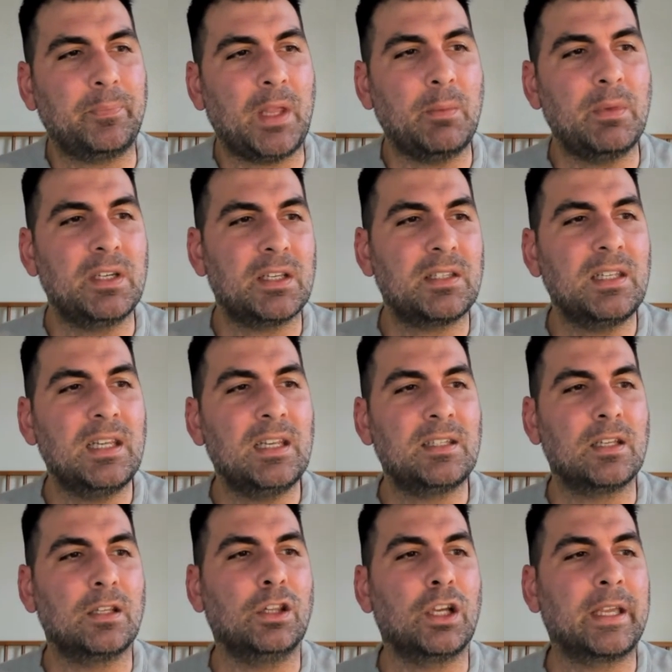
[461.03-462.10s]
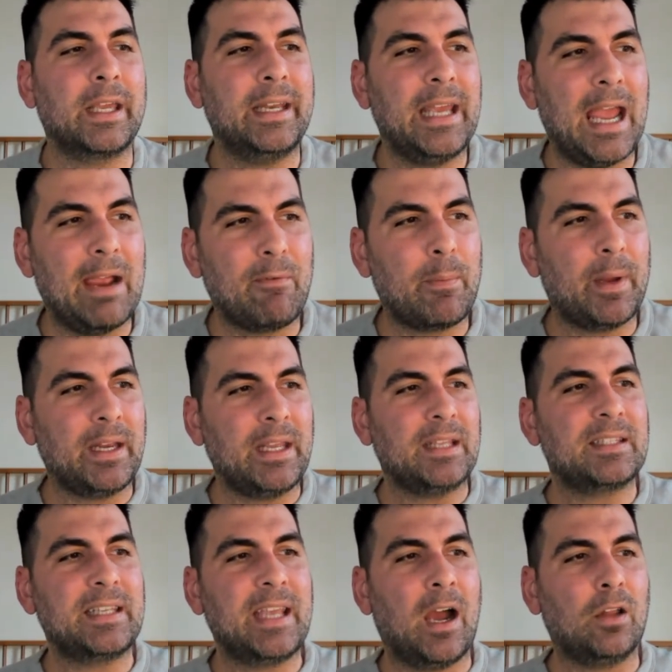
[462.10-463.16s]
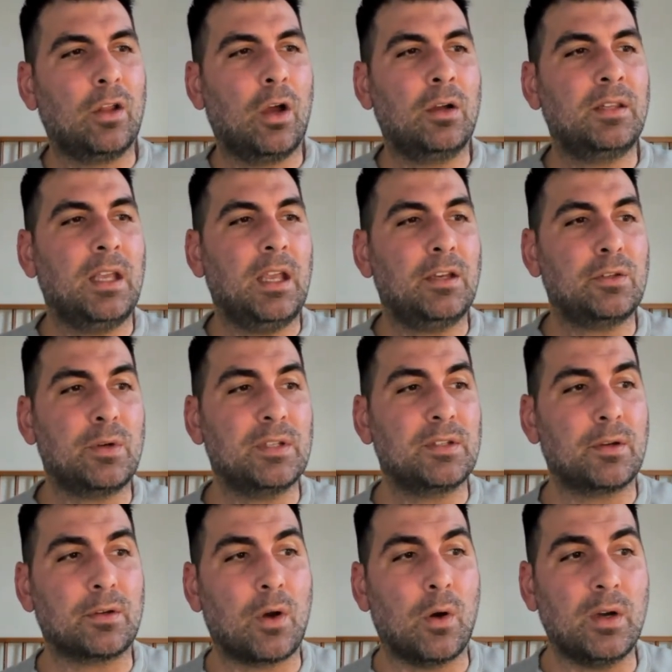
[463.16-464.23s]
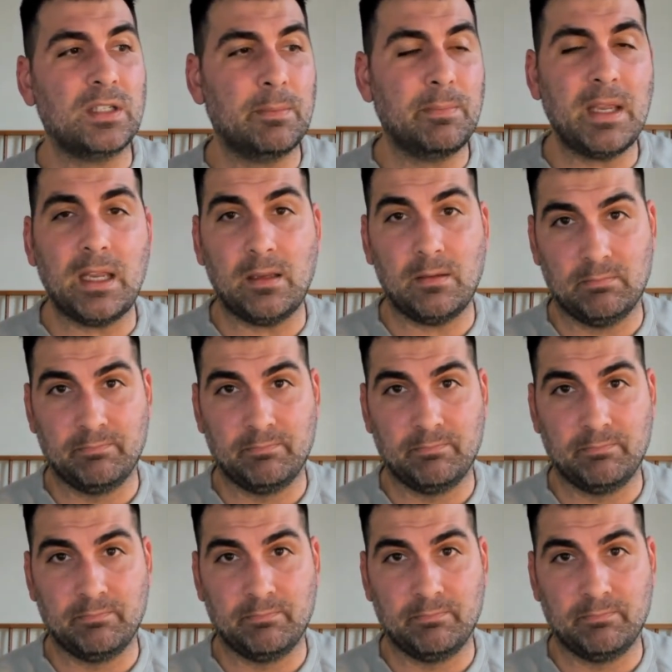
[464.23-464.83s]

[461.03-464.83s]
and we just need to look at everybody and see how long the injuries are going to be.